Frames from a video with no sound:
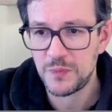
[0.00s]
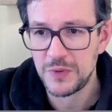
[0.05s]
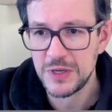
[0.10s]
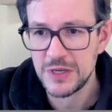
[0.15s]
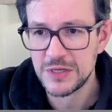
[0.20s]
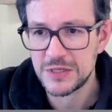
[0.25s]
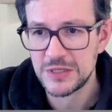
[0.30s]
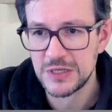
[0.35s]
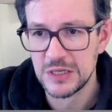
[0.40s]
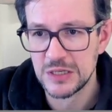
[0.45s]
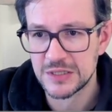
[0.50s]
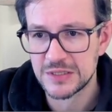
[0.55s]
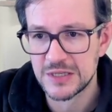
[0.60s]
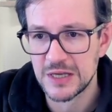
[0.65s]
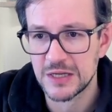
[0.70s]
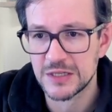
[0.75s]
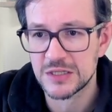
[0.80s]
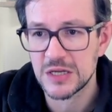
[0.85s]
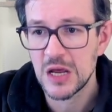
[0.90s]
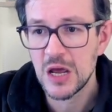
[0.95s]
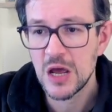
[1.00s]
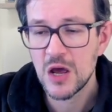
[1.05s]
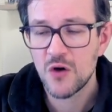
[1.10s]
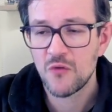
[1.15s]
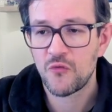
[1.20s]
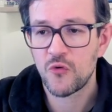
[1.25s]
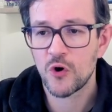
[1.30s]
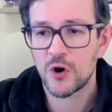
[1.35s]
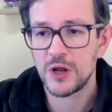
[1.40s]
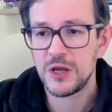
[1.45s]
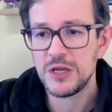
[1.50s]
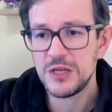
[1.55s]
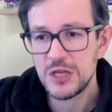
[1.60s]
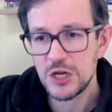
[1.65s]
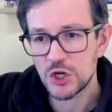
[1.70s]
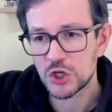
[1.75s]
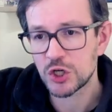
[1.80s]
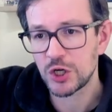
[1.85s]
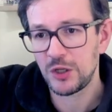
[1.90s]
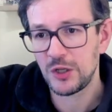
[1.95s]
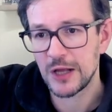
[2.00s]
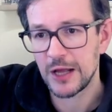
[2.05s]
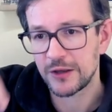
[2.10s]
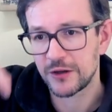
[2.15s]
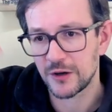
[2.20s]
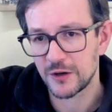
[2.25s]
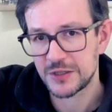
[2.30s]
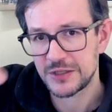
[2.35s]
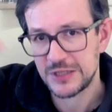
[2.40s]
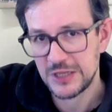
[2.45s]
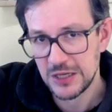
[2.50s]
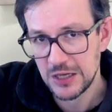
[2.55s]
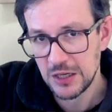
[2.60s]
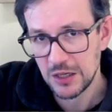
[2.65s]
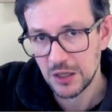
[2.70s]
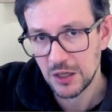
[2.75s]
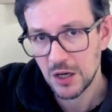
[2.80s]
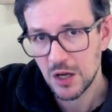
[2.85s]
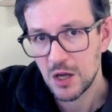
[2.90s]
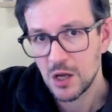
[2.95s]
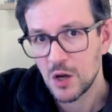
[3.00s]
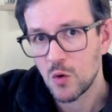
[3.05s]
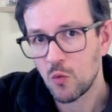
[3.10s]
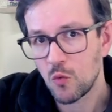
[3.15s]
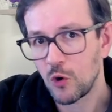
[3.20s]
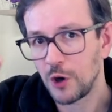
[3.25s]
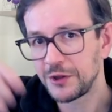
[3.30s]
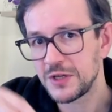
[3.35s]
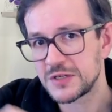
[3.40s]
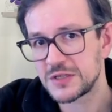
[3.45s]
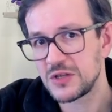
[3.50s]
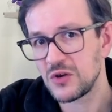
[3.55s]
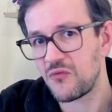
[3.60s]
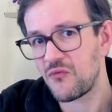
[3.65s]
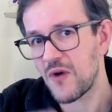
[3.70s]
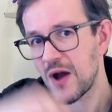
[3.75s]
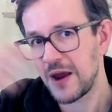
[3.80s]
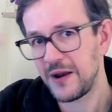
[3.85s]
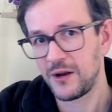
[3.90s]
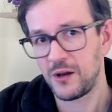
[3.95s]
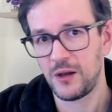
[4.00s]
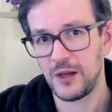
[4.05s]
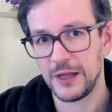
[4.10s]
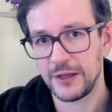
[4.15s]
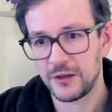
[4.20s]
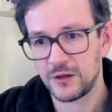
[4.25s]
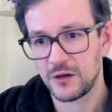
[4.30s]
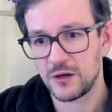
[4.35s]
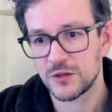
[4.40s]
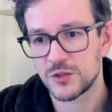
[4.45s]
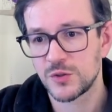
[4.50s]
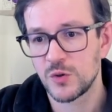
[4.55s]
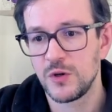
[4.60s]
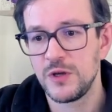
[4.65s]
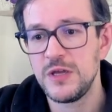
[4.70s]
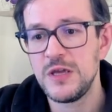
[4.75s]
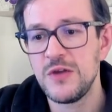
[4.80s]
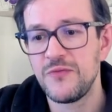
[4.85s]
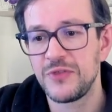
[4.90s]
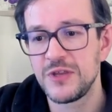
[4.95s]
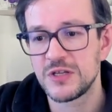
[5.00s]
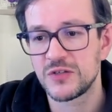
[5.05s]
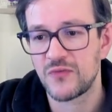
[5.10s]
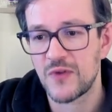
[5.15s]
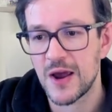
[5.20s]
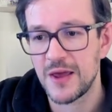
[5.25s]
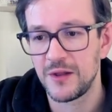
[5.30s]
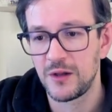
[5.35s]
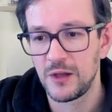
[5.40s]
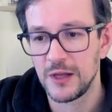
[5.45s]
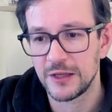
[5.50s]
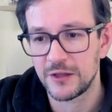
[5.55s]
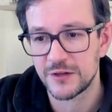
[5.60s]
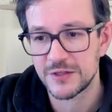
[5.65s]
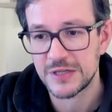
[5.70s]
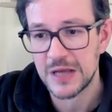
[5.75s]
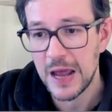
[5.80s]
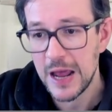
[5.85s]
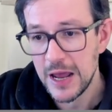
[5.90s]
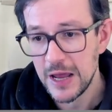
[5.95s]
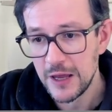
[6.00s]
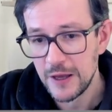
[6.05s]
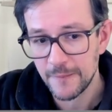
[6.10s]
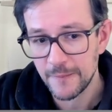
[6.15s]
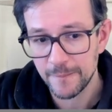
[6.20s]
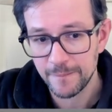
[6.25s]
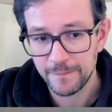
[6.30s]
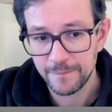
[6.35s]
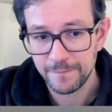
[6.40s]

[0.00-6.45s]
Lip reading: PC says for initial letter C, what is the final letter? So if this final letter is A,